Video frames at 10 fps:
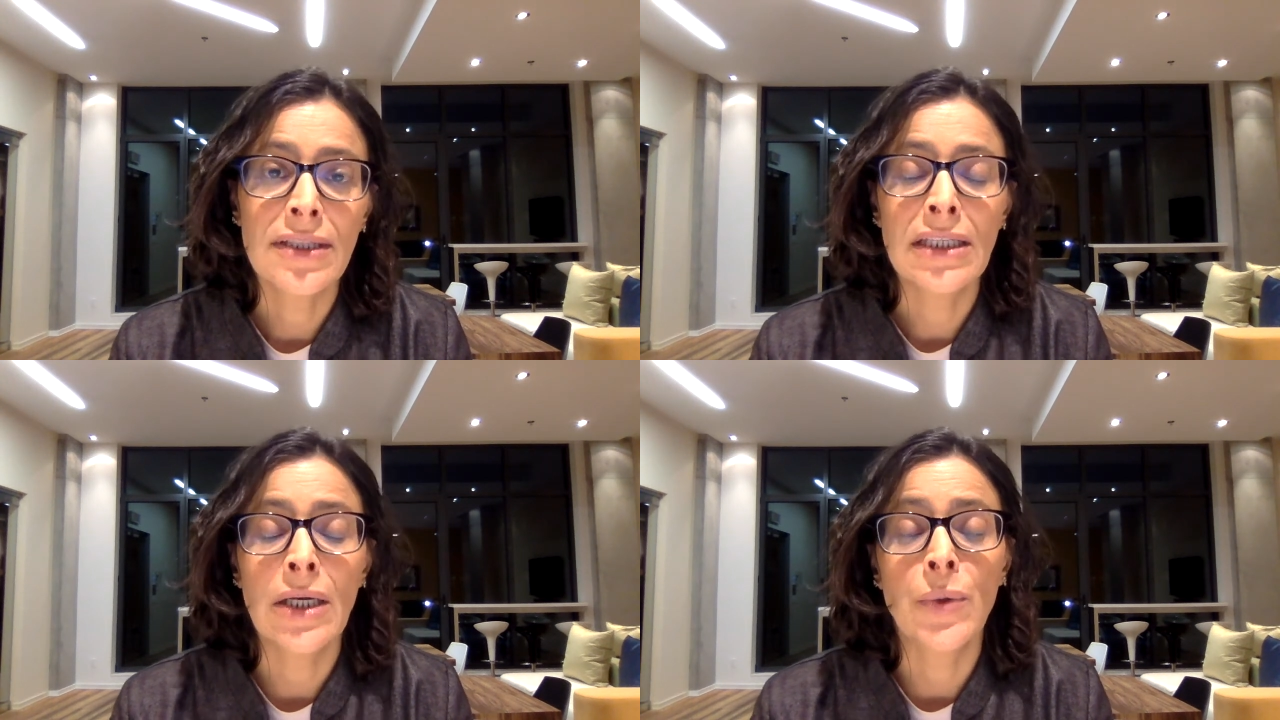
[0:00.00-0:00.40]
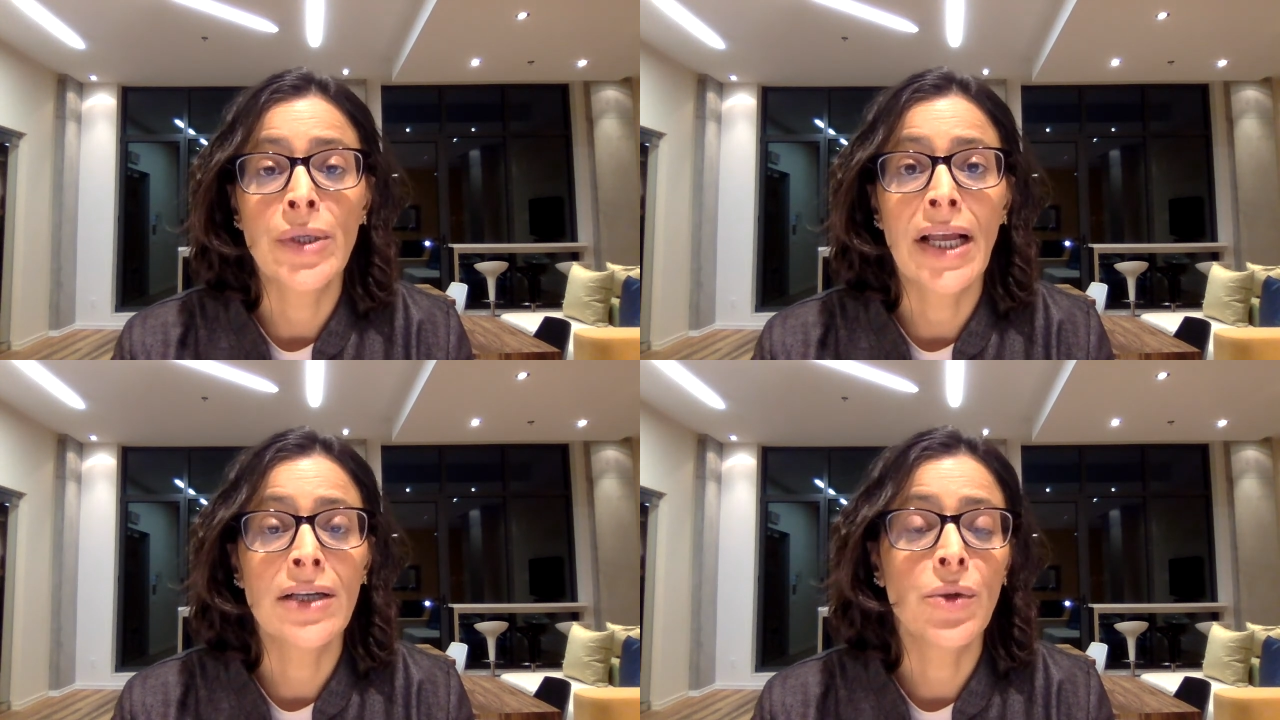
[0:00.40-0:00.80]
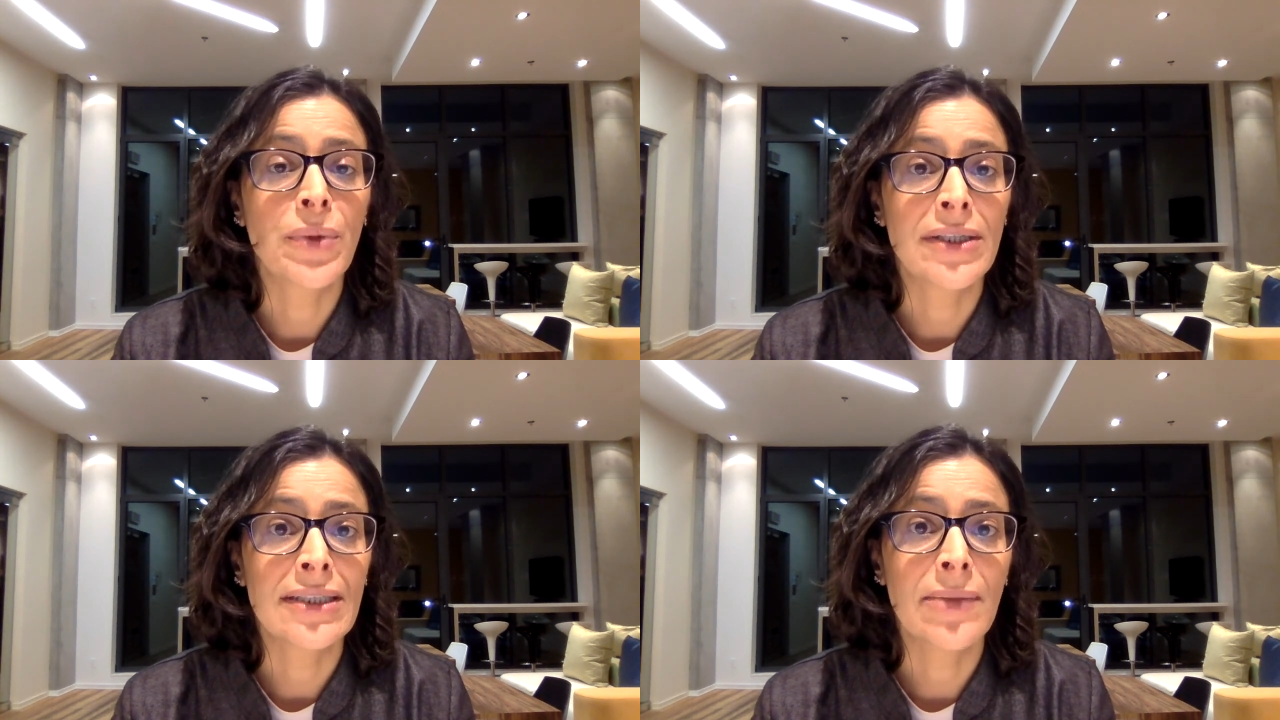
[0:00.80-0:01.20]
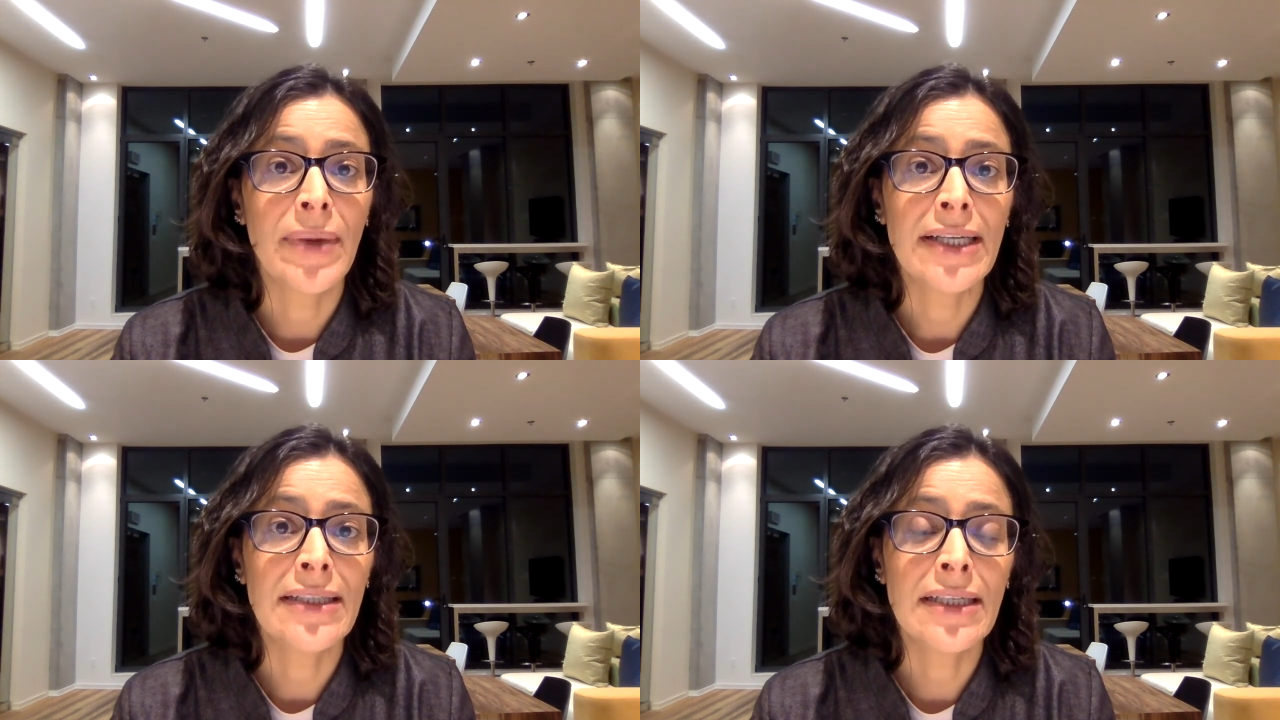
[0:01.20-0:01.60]
that they would like to
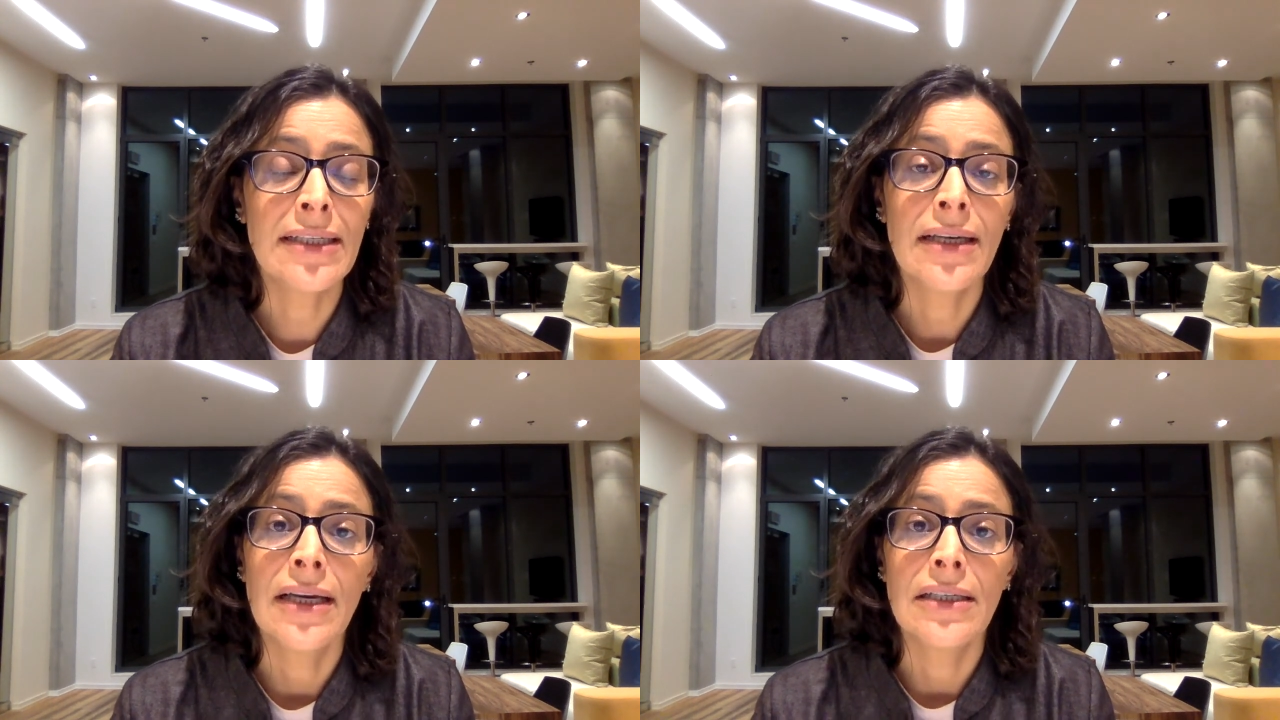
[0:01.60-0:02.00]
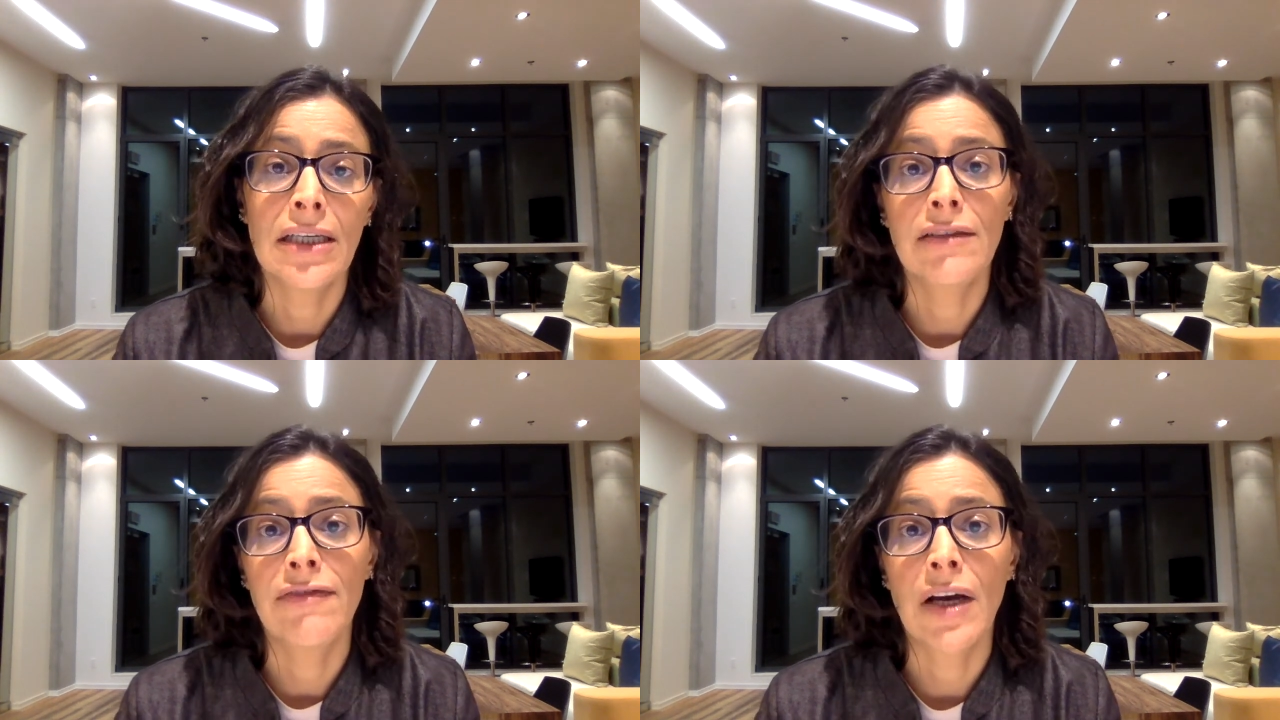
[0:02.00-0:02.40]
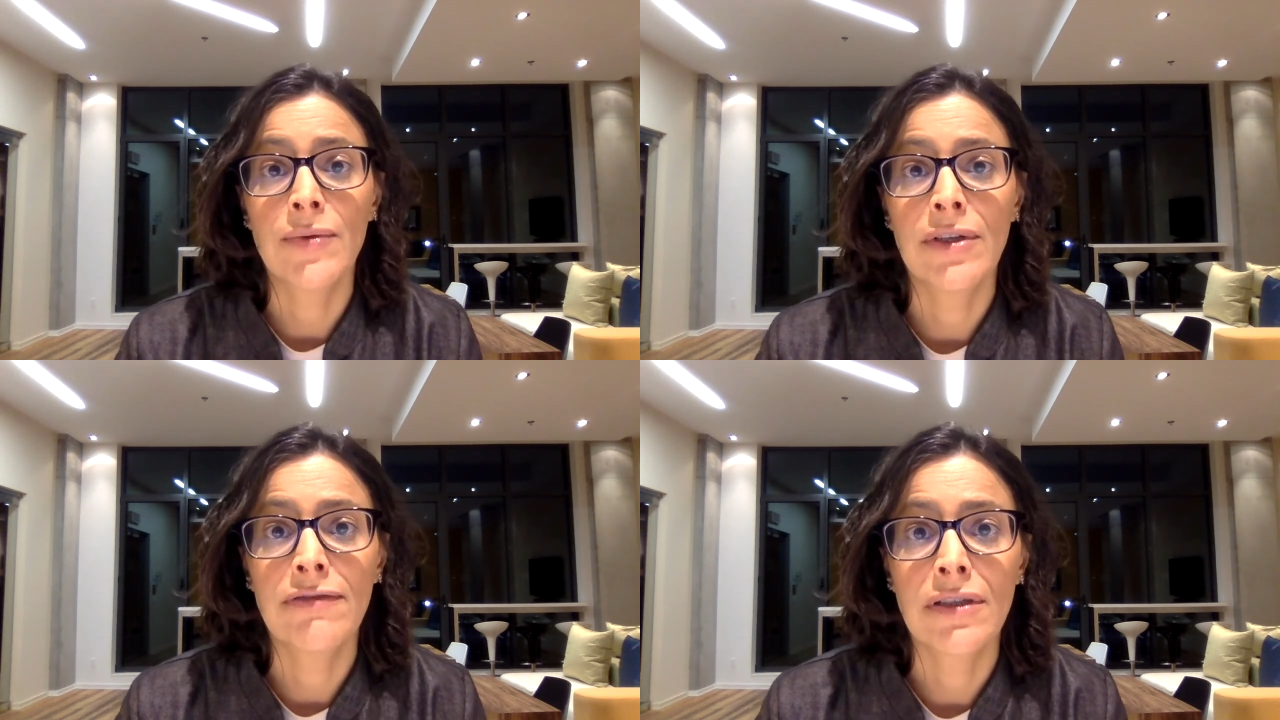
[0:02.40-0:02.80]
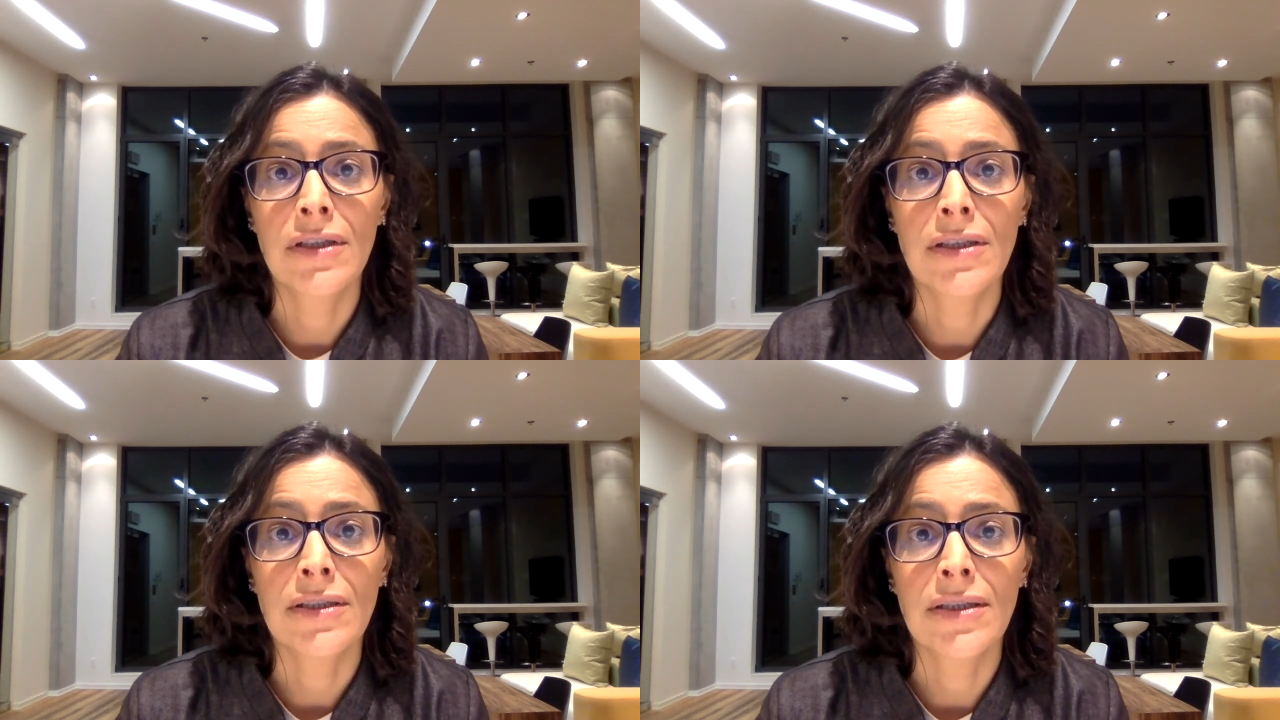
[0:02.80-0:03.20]
participate in, yet found difficult.